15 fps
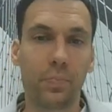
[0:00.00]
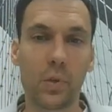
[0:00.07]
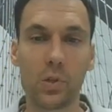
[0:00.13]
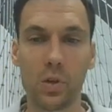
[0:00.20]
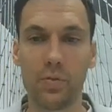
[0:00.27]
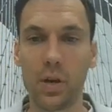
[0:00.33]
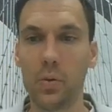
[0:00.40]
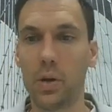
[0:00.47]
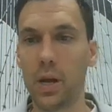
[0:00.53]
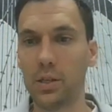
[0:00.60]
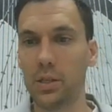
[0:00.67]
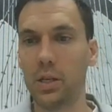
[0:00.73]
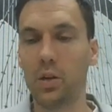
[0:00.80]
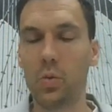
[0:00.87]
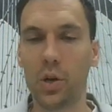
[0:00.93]
So if anyone
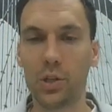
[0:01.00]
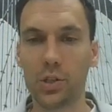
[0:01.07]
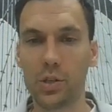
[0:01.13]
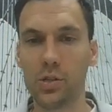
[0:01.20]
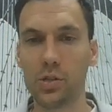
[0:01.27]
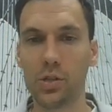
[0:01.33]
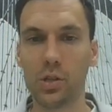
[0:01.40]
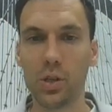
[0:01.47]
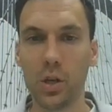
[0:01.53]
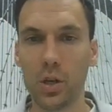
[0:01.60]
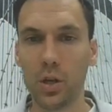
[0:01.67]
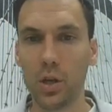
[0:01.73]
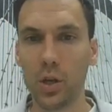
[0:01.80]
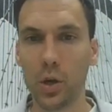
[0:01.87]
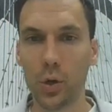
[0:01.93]
has any questions
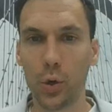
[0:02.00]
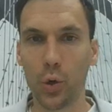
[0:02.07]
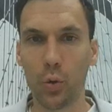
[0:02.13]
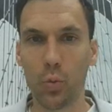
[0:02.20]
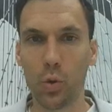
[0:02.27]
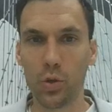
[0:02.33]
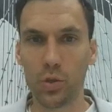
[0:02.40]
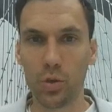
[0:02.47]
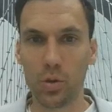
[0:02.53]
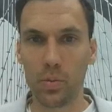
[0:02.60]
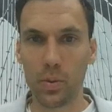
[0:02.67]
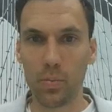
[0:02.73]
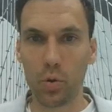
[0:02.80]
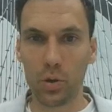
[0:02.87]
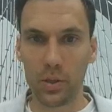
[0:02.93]
or wants to know a
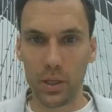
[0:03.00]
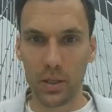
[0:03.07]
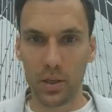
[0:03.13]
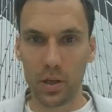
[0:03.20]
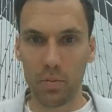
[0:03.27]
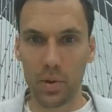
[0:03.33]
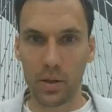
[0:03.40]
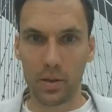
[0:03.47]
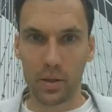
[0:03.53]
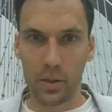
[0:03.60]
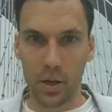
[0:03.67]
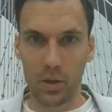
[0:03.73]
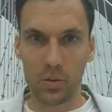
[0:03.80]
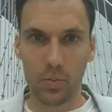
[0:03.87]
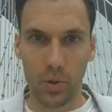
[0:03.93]
bit more detail about the
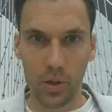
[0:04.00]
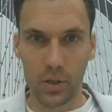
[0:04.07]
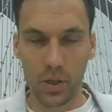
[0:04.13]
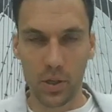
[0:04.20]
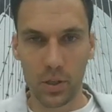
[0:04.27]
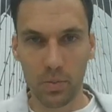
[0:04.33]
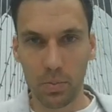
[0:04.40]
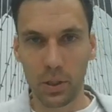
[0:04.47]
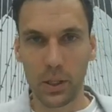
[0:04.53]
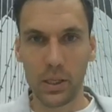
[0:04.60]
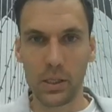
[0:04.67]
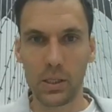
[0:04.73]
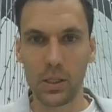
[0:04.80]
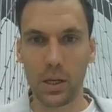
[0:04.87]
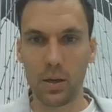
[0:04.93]
sales process,
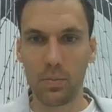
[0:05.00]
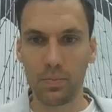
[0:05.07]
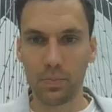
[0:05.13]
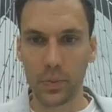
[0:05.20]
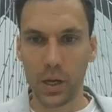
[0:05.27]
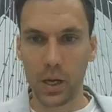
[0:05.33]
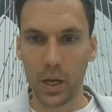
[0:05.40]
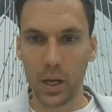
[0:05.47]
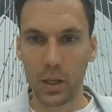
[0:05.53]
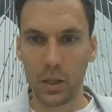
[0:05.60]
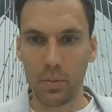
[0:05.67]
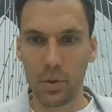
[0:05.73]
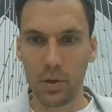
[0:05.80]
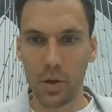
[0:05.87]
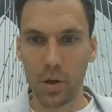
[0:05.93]
please
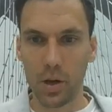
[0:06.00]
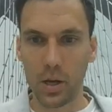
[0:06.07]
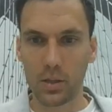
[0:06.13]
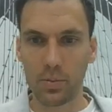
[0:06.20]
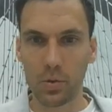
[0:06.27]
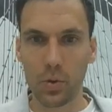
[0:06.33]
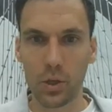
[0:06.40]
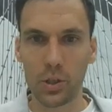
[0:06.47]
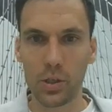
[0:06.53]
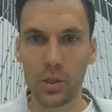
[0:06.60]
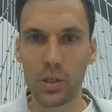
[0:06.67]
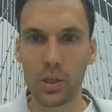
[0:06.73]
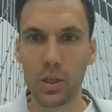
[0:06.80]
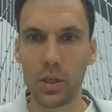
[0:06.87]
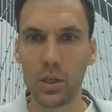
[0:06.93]
let me know, ask me
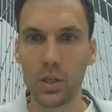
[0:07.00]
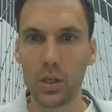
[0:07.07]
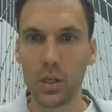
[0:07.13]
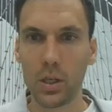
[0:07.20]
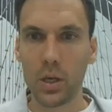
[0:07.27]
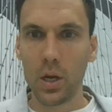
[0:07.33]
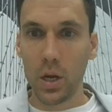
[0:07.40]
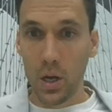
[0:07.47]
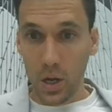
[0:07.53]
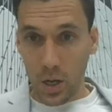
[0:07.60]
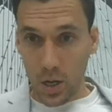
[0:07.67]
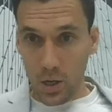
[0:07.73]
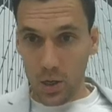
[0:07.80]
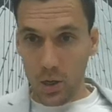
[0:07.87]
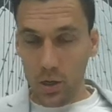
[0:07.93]
questions.
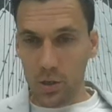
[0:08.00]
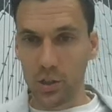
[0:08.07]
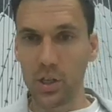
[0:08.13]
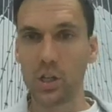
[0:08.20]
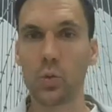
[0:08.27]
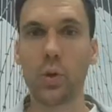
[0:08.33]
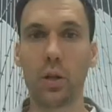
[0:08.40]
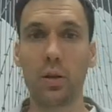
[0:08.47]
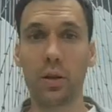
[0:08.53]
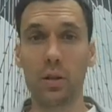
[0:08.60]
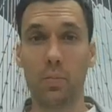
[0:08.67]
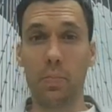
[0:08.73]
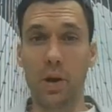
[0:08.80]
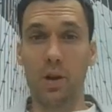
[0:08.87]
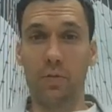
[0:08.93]
So just quickly,
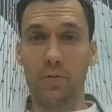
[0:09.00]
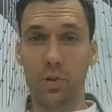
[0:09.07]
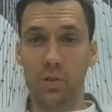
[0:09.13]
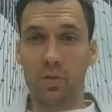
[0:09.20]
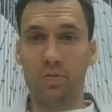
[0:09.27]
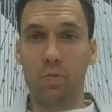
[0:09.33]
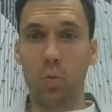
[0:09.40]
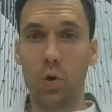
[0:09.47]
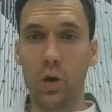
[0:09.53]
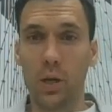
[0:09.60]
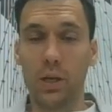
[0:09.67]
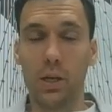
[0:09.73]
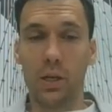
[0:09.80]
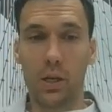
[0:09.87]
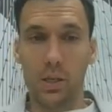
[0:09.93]
the benefits of
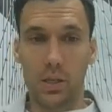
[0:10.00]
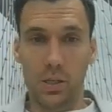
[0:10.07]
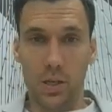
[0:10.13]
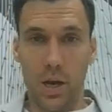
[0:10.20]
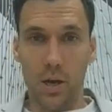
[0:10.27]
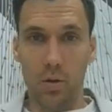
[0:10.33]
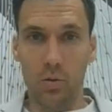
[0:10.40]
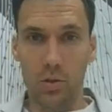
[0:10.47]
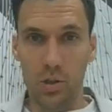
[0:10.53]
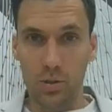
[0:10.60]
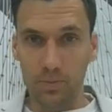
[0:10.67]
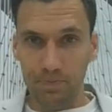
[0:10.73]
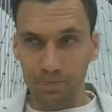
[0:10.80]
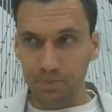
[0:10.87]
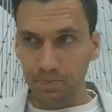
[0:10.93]
working in sales.